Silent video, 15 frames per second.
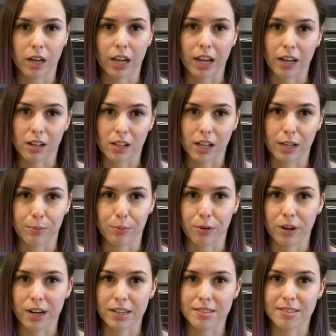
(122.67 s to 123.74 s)
incline
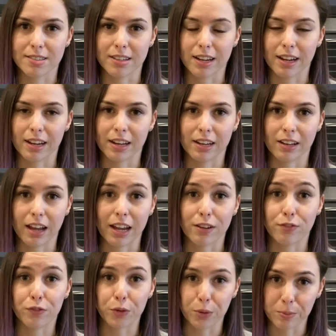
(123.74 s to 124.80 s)
press in a
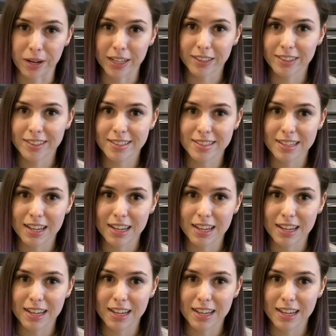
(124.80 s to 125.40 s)
few months.